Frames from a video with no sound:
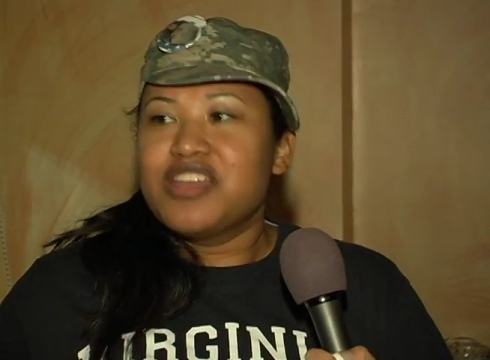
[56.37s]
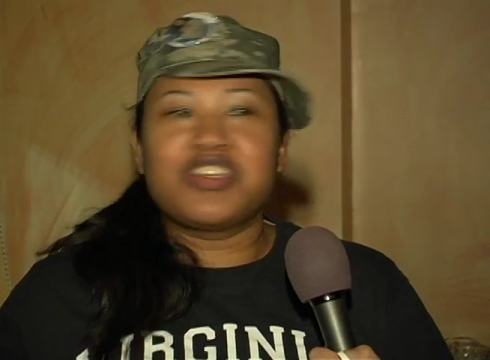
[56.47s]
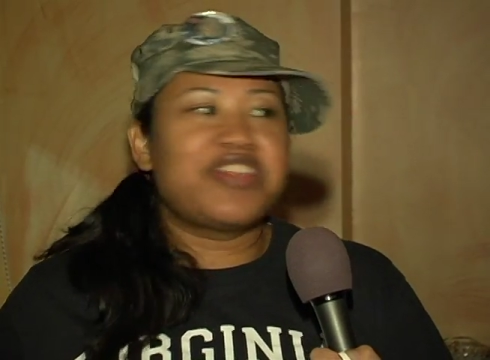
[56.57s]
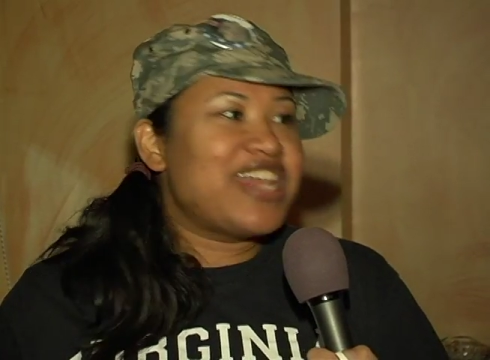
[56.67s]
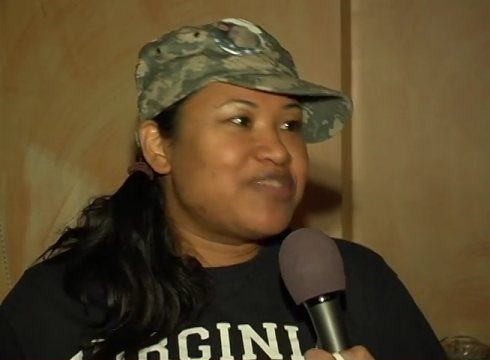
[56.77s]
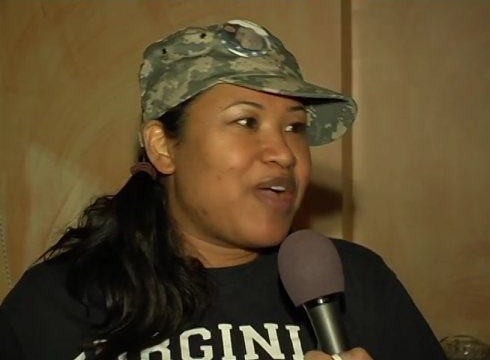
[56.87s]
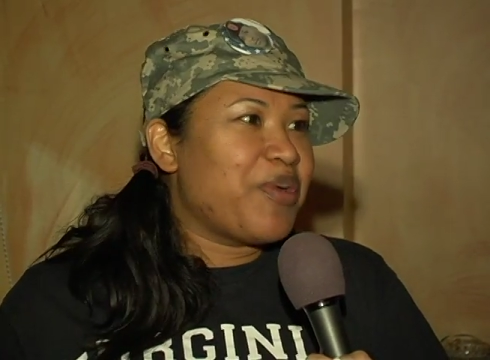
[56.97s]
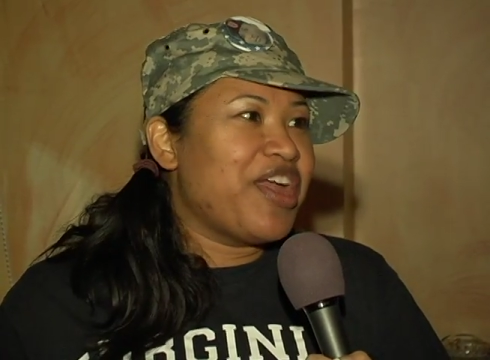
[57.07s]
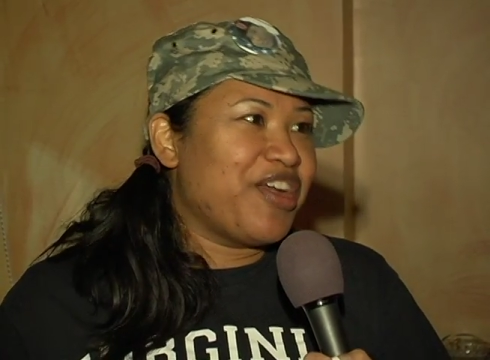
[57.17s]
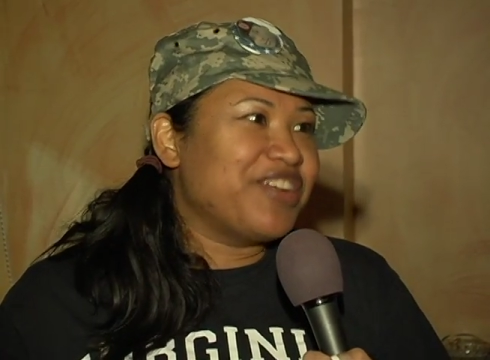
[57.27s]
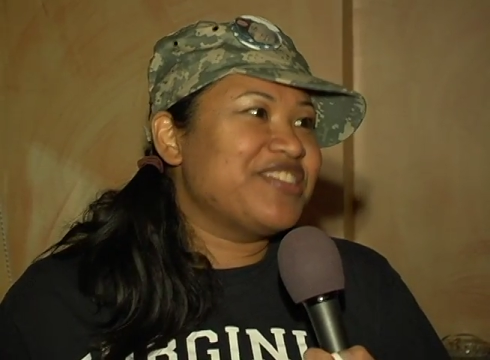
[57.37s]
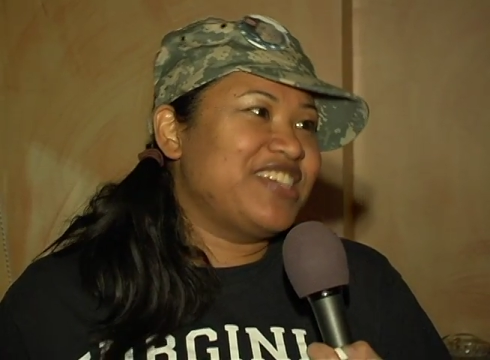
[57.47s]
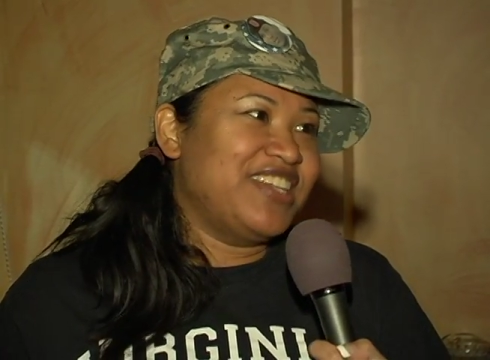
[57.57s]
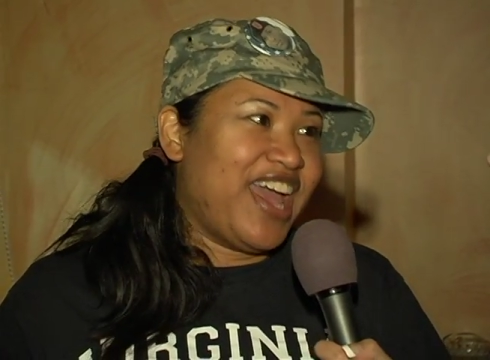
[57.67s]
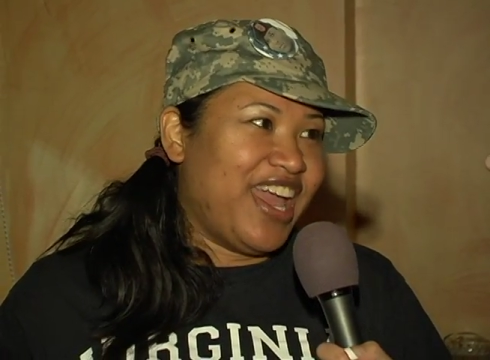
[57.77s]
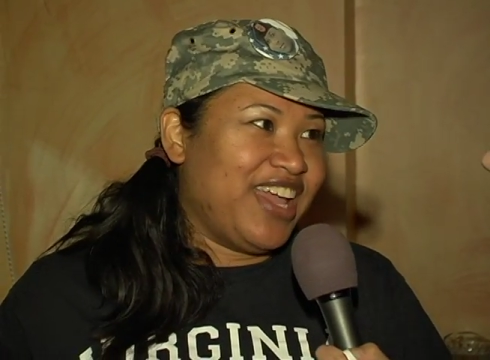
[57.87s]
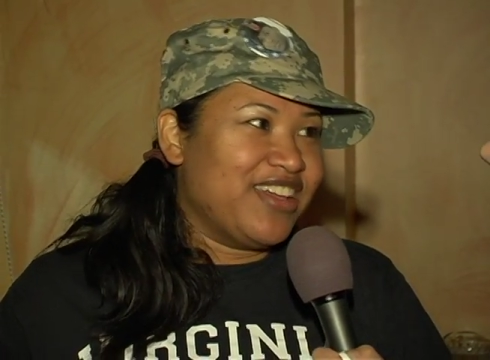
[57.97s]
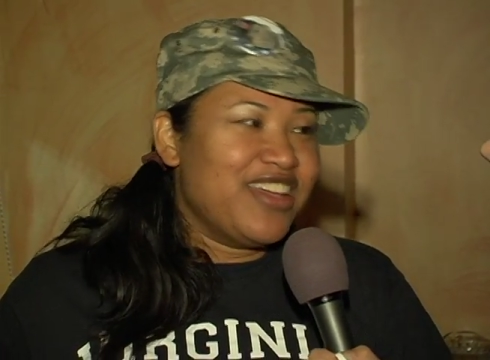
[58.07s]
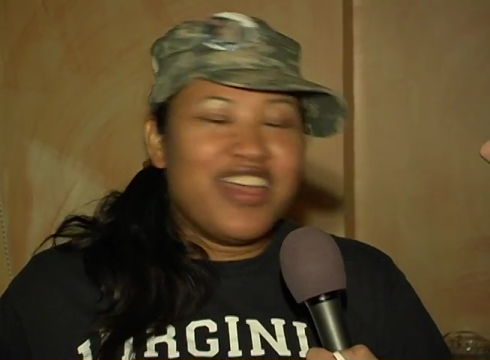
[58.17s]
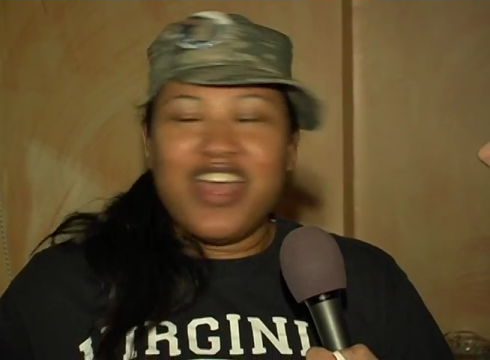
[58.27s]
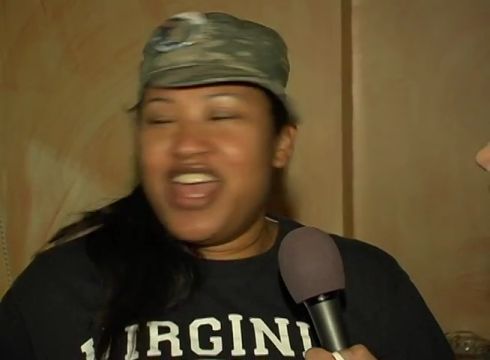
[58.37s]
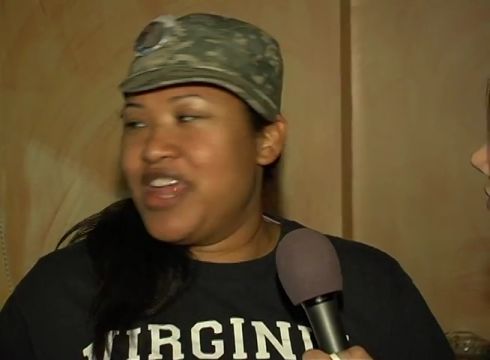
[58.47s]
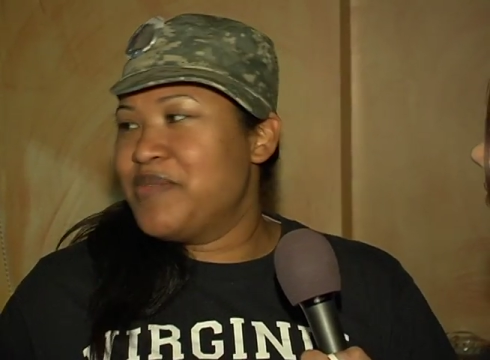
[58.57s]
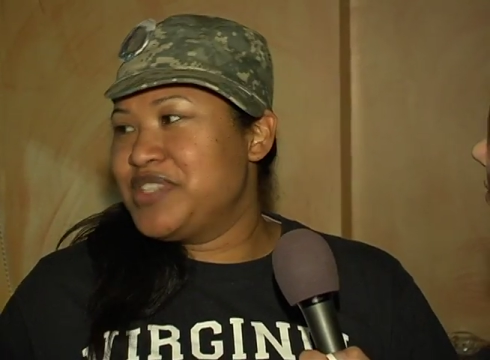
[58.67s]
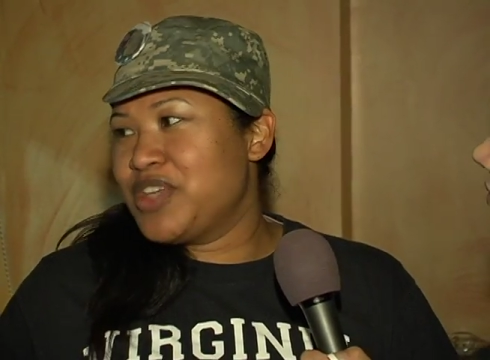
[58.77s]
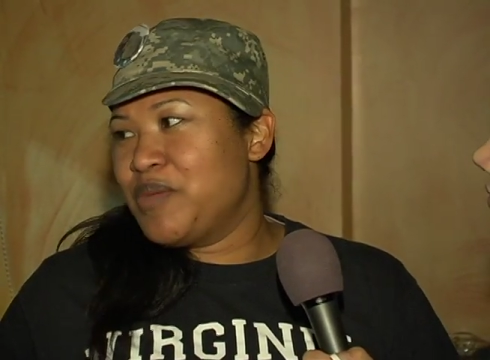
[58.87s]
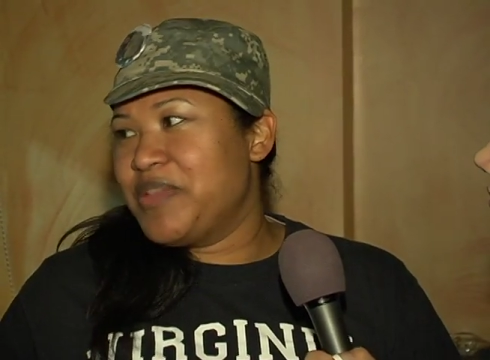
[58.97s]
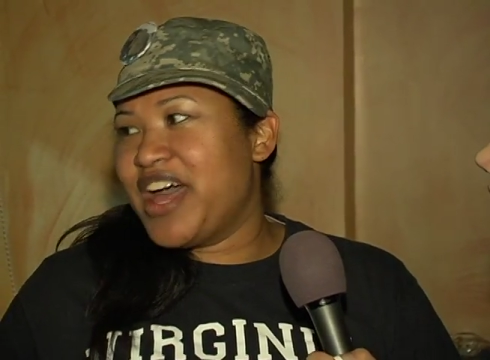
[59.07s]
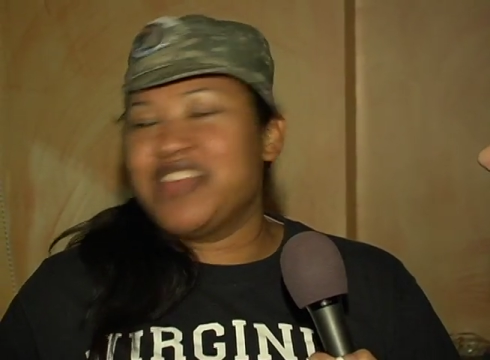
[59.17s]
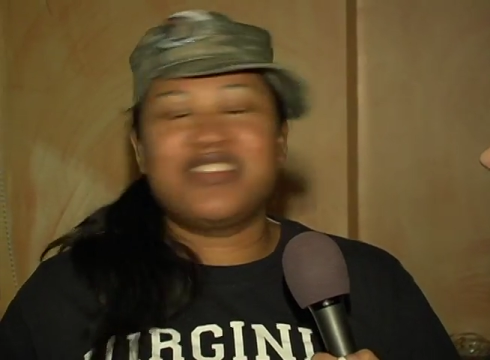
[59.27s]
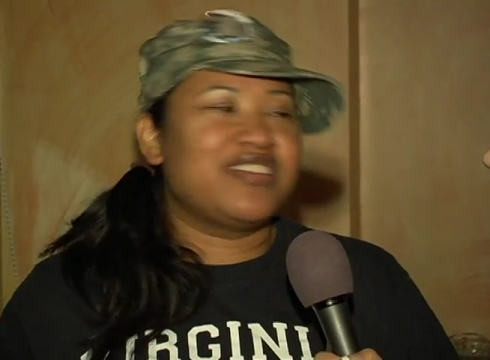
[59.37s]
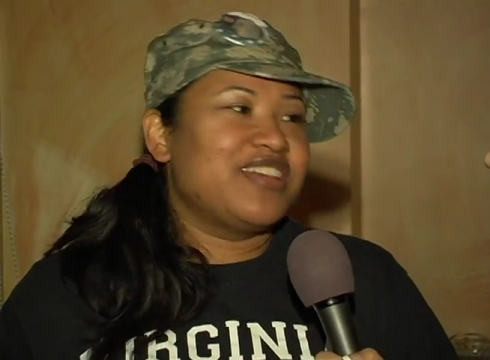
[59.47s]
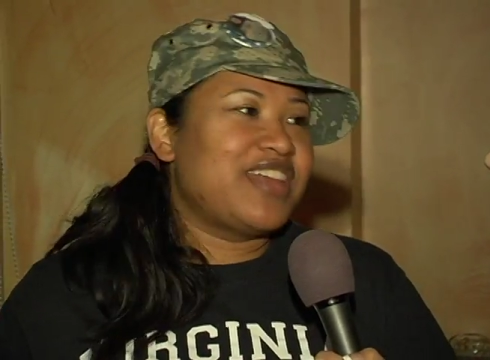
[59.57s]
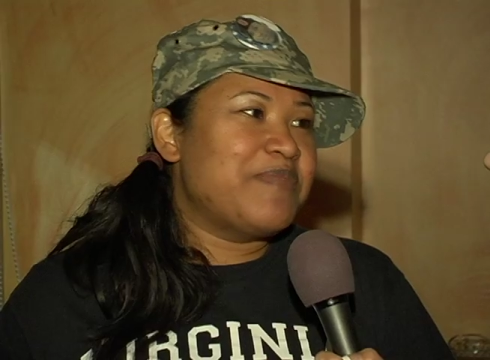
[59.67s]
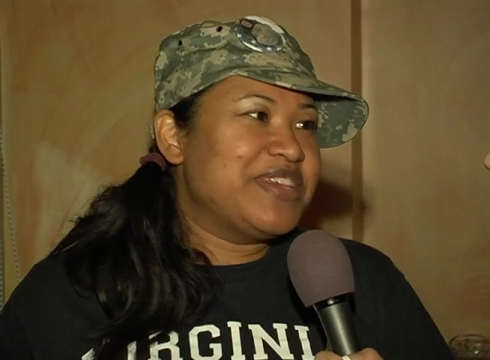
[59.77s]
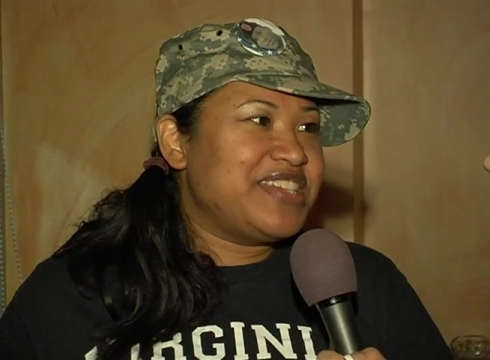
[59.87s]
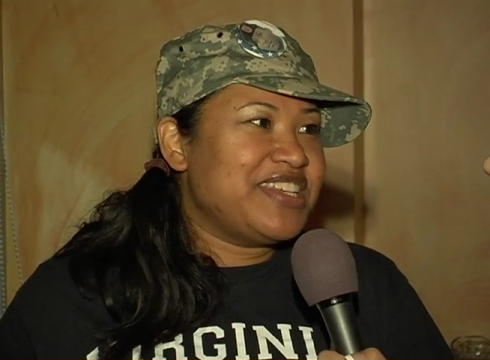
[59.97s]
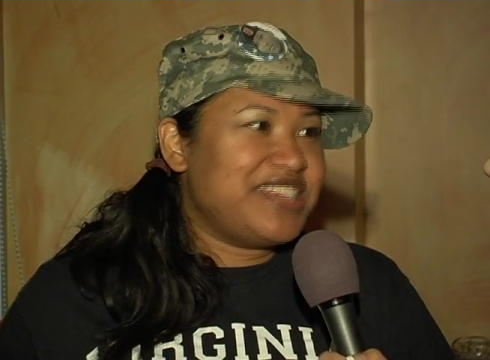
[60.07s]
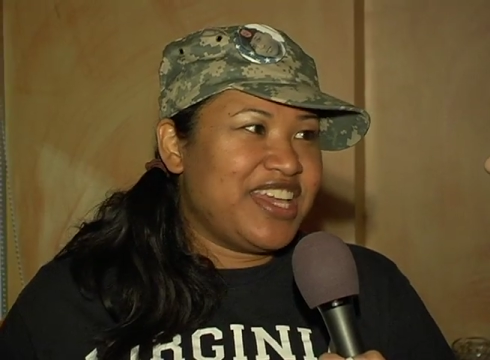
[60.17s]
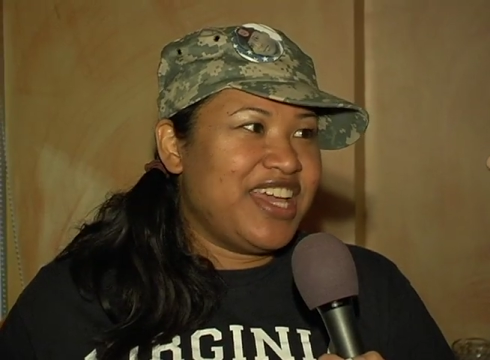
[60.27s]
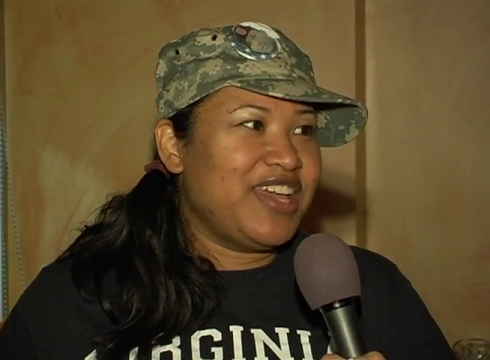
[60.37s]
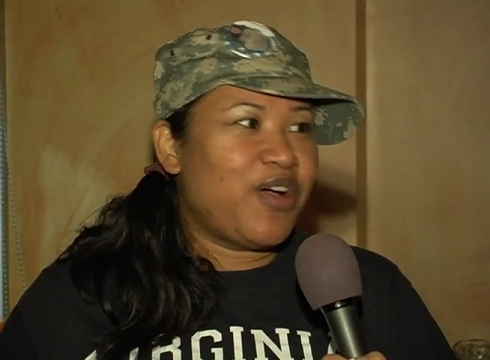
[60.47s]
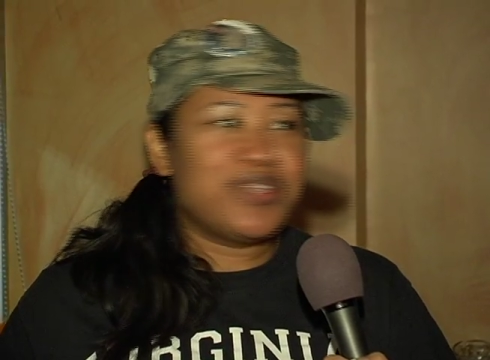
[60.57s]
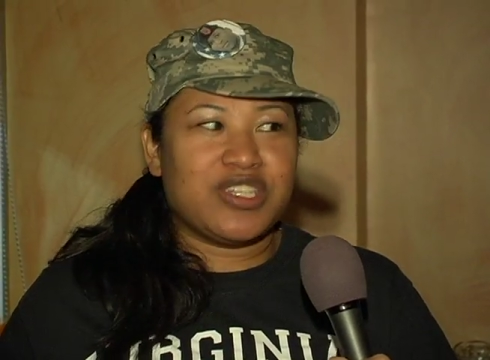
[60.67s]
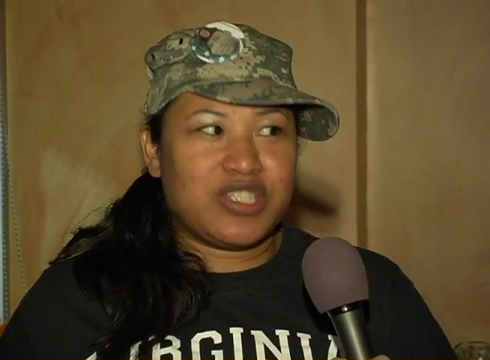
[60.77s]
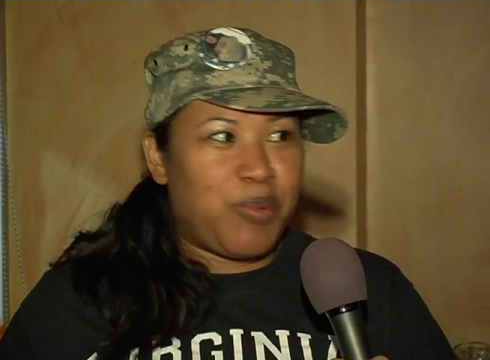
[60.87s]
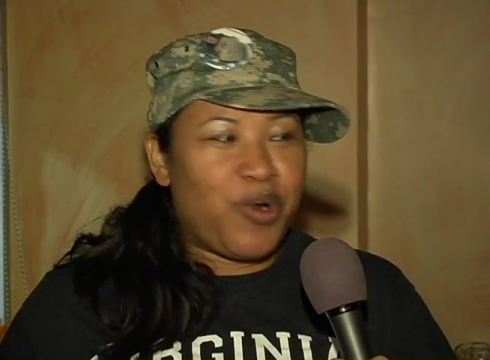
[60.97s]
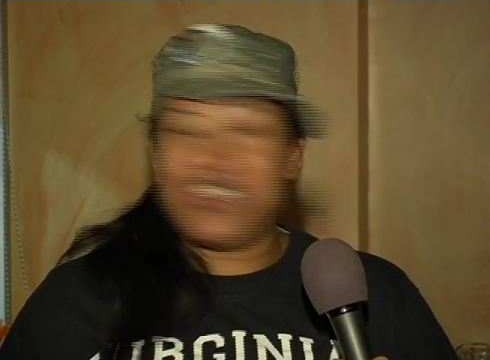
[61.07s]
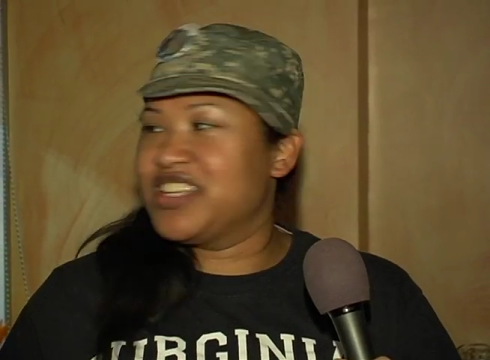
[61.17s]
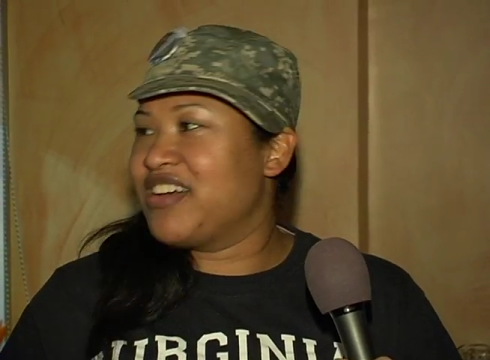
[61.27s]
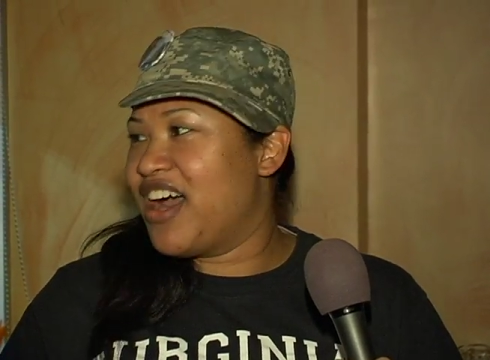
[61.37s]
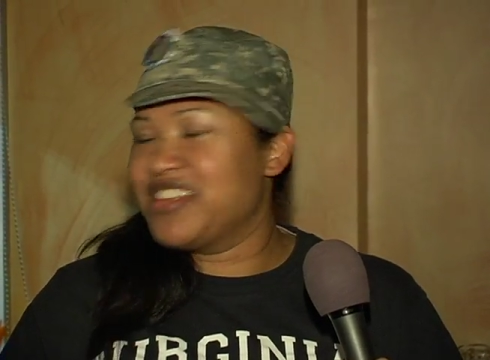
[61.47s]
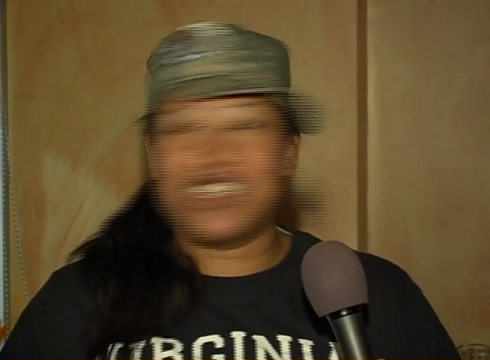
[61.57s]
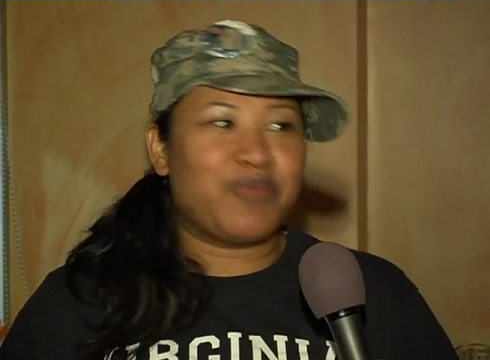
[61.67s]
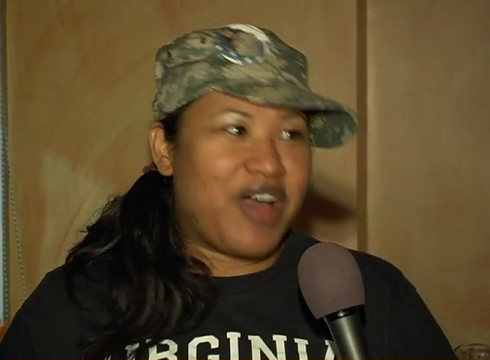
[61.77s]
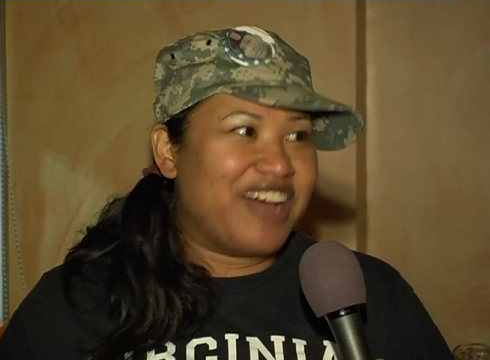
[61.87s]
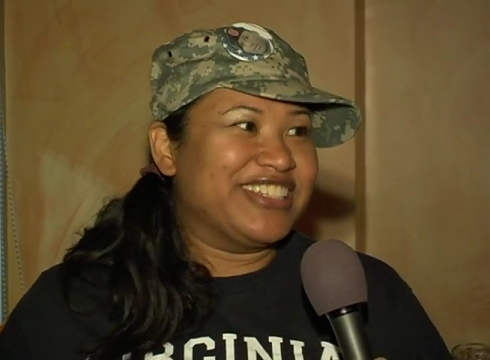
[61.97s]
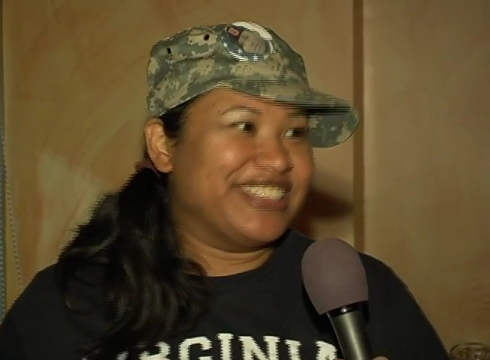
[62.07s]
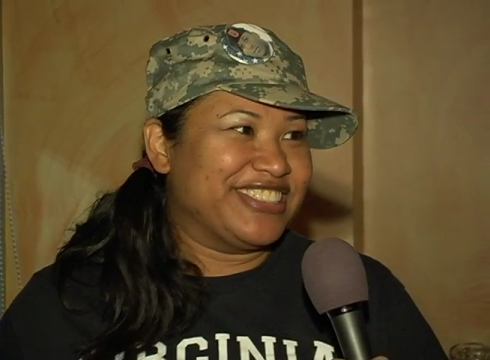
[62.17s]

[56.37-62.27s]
So that's why we're here tonight. And I'm so blessed that Miss DC also supports the cause as well.